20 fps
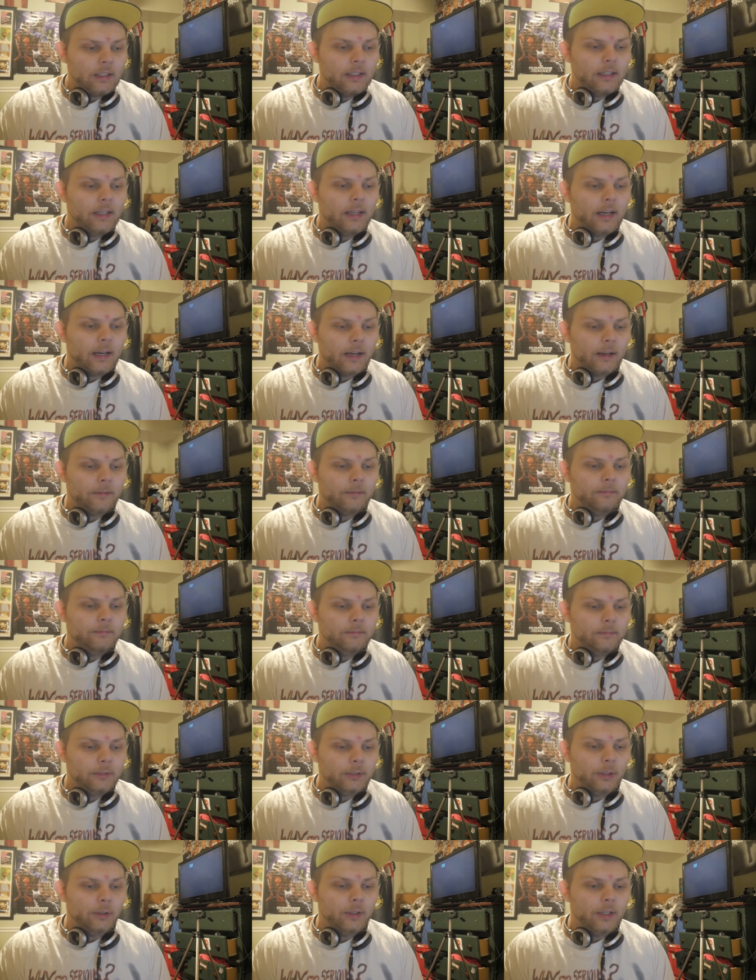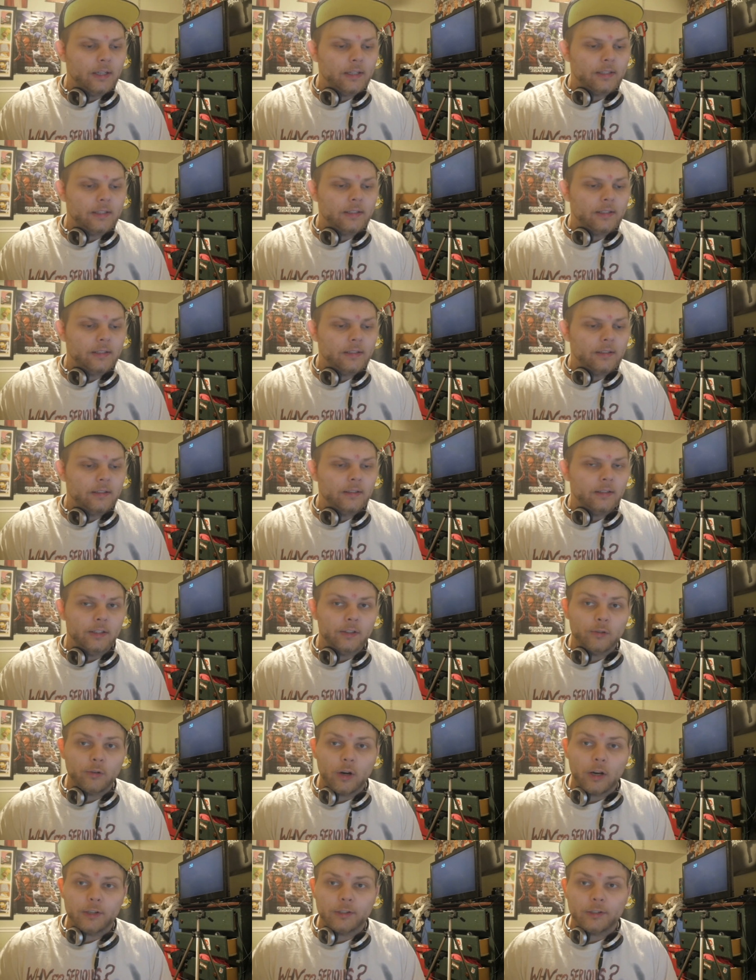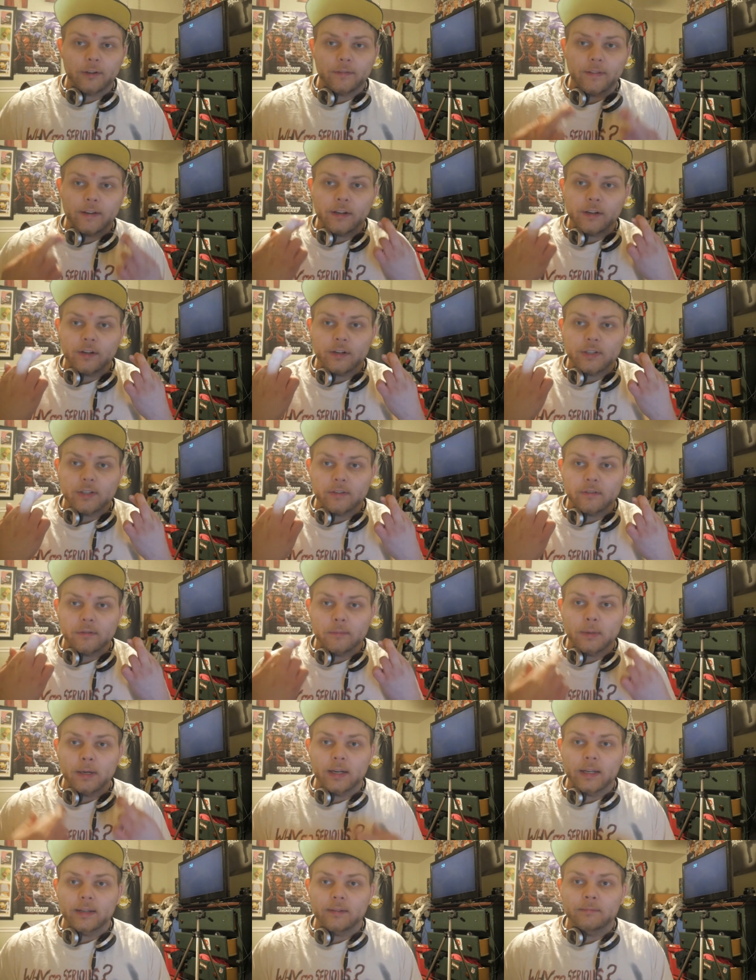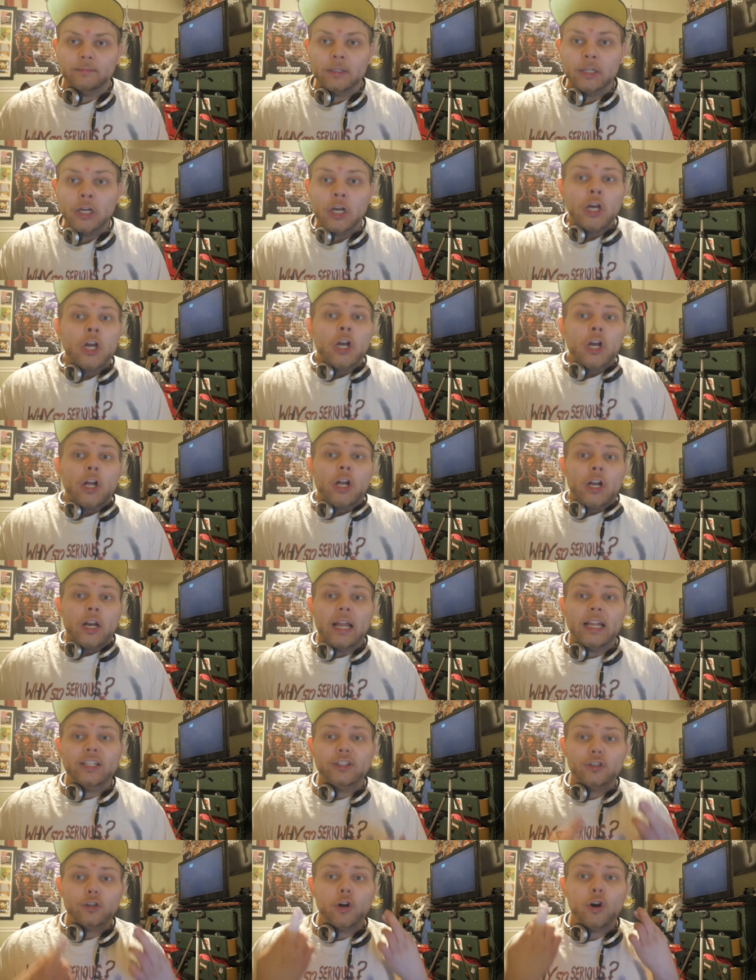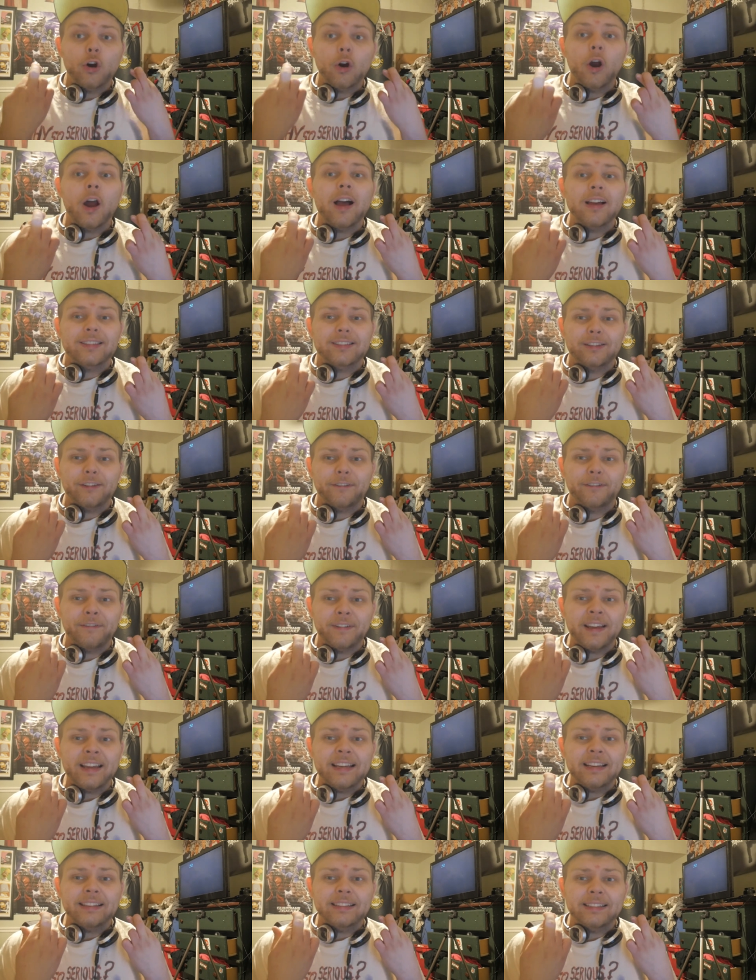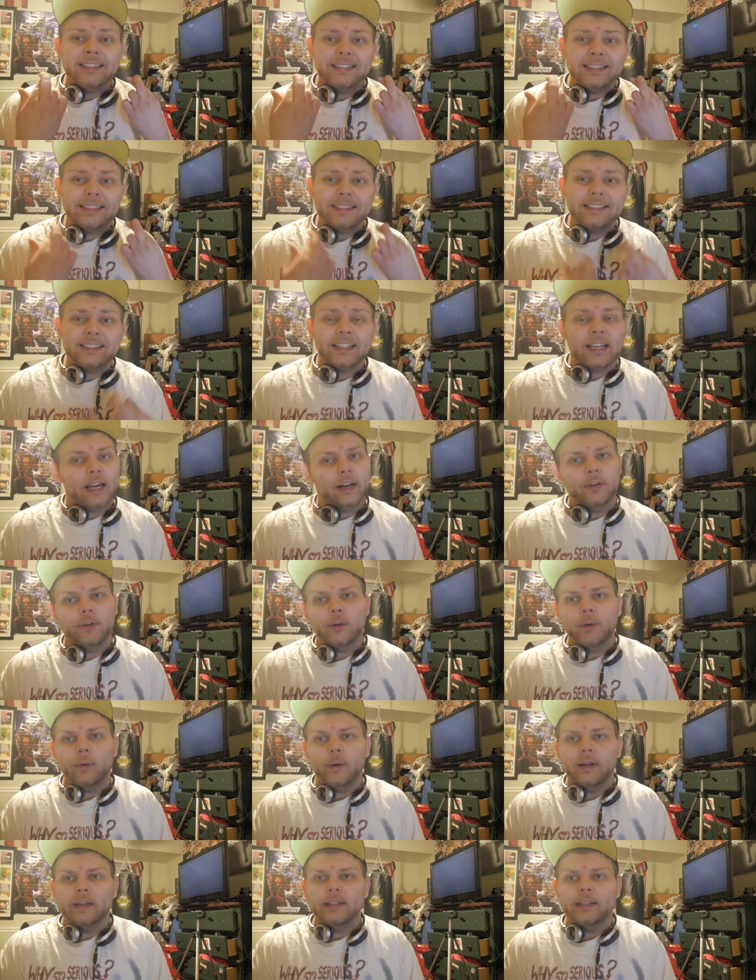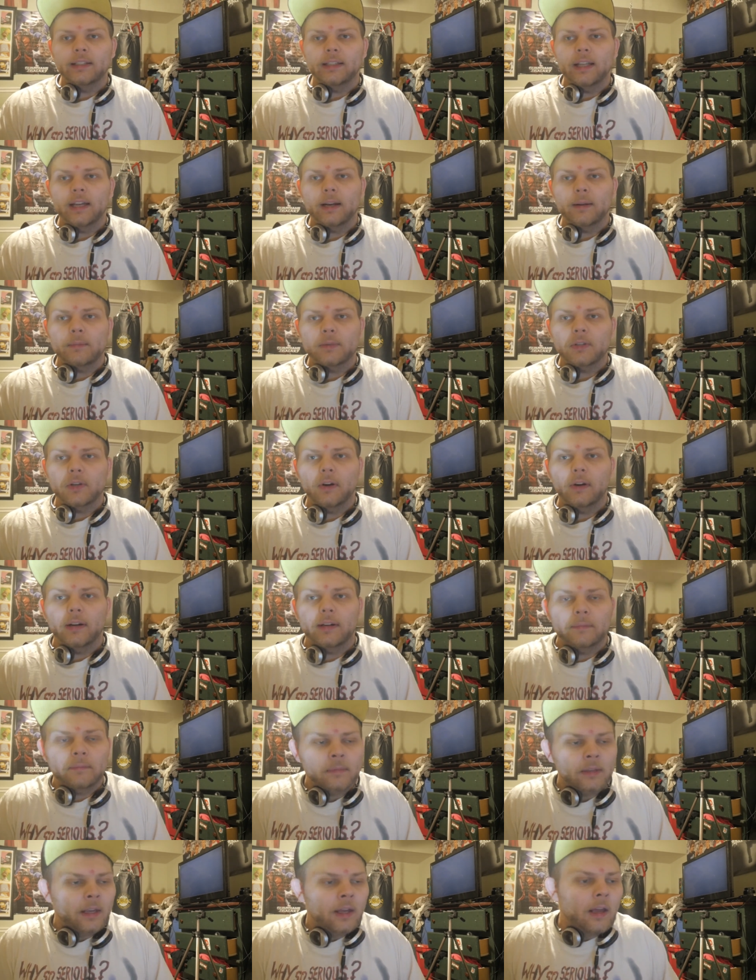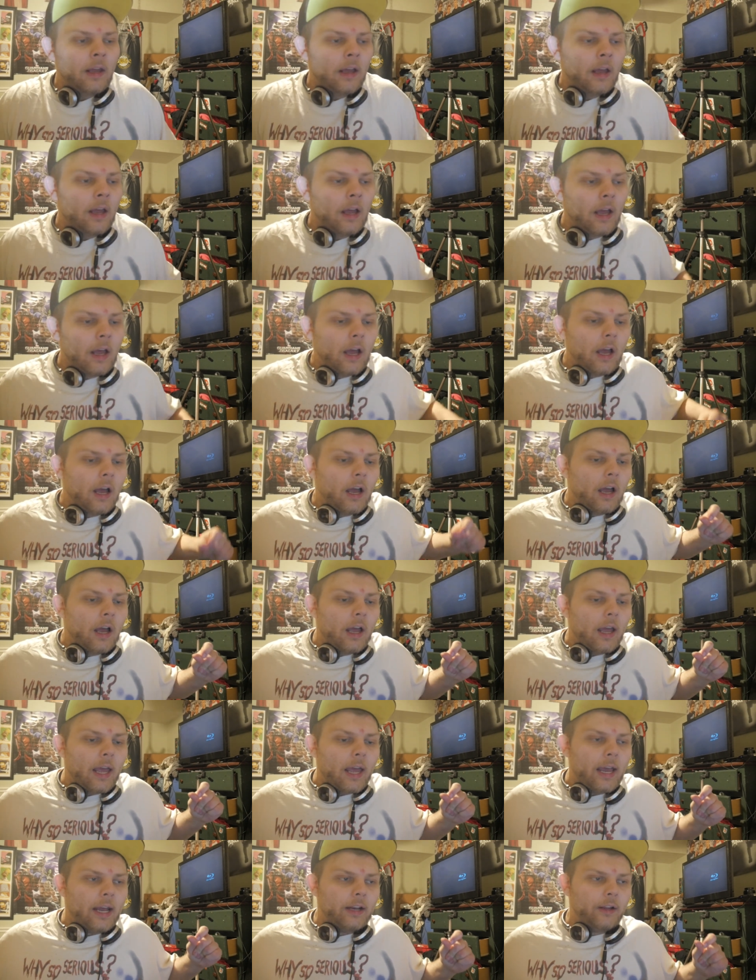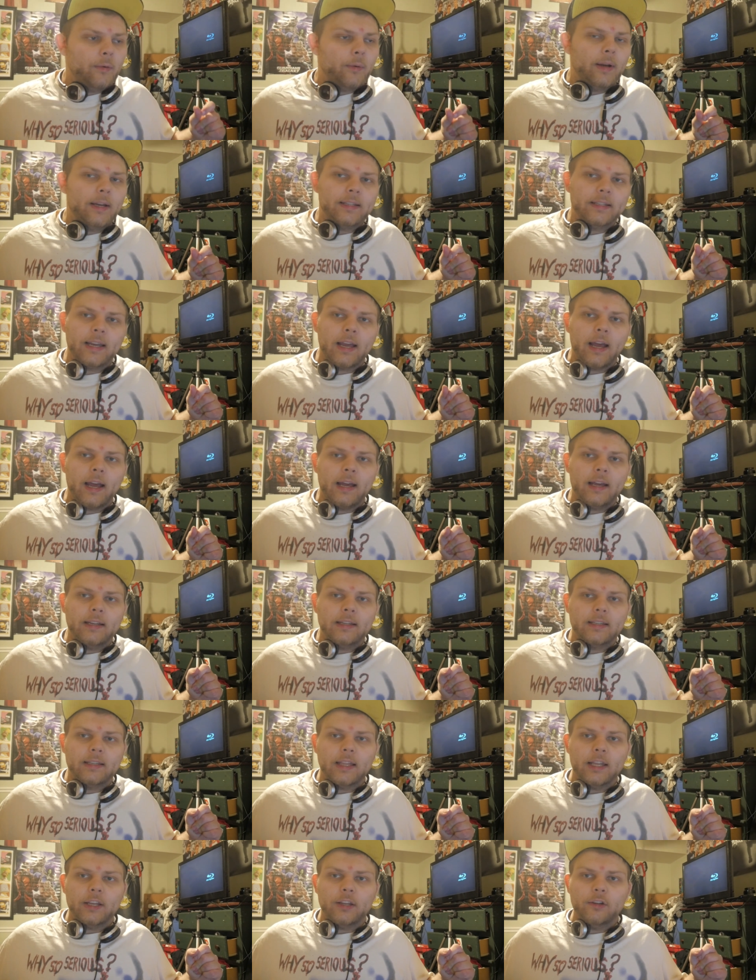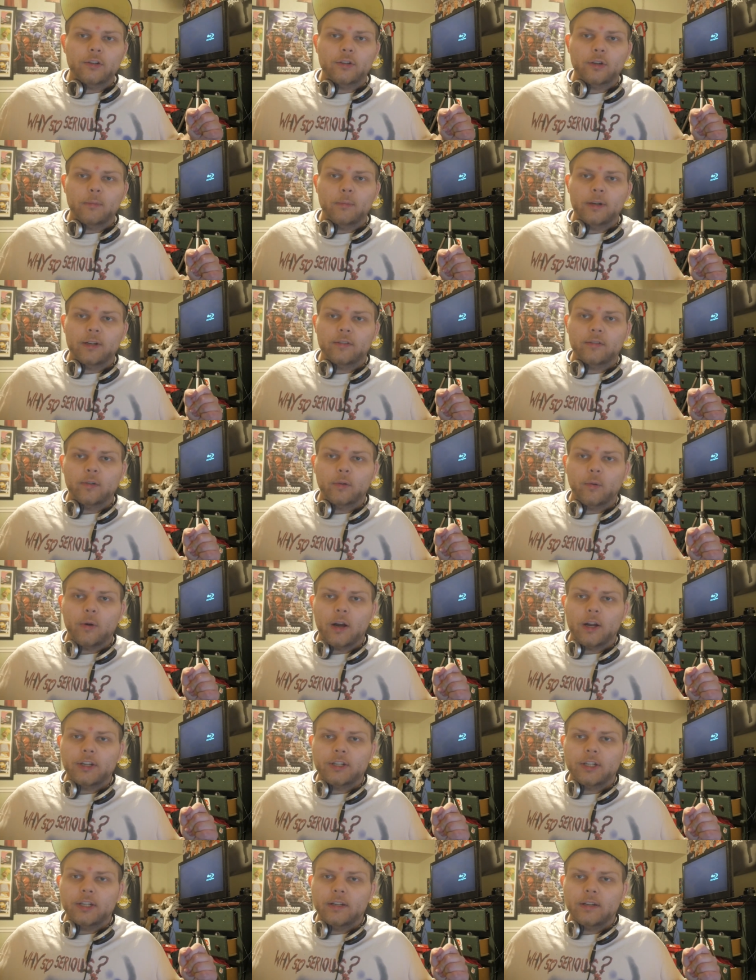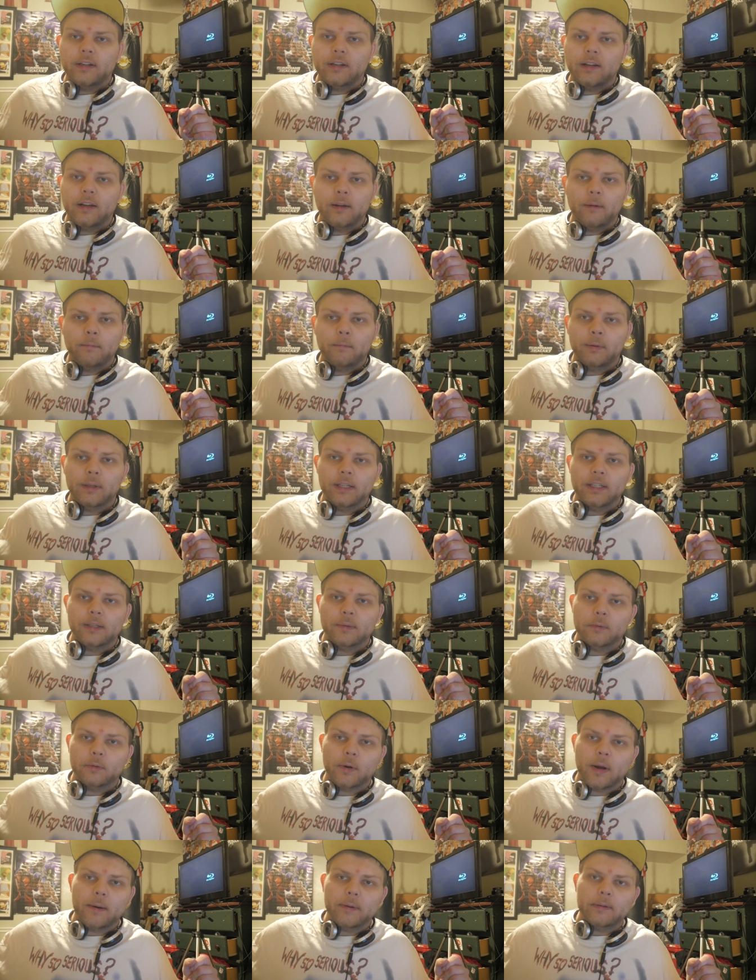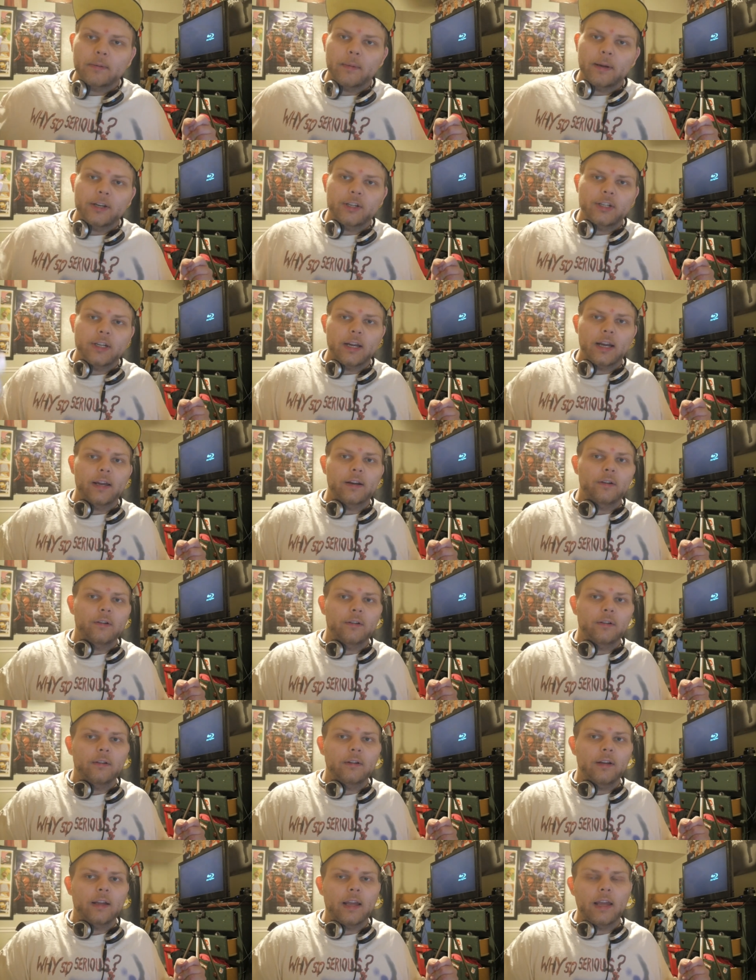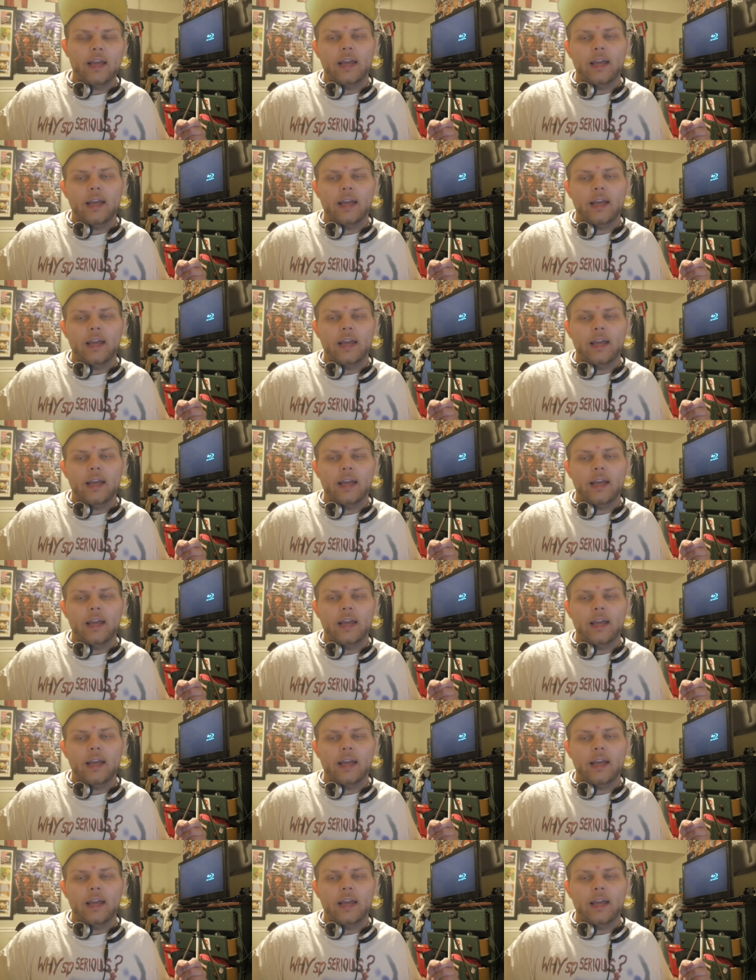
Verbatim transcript: Yeah. So let's let's cross our fingers, everybody. Let's cross the fingers. I don't know why I did that. I'm sorry. Anyways, guys, thank you so much for watching. Please subscribe to my channel.